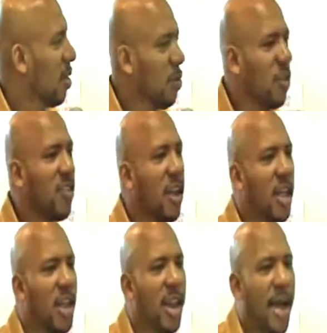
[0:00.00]
When you're
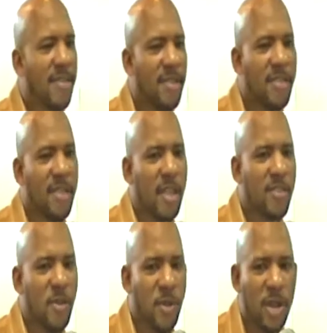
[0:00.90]
sitting in class next to
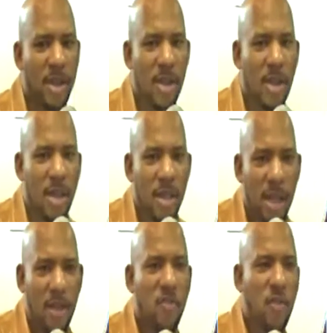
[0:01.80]
that student
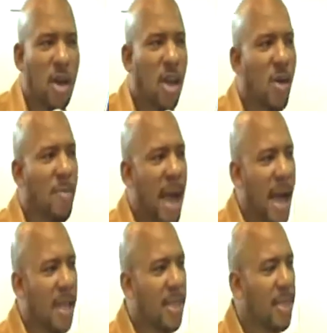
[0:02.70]
that is struggling with
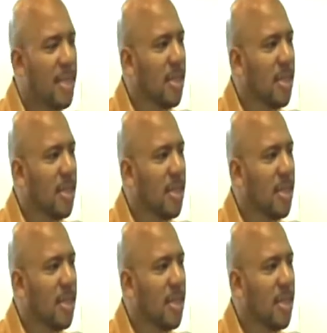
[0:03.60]
math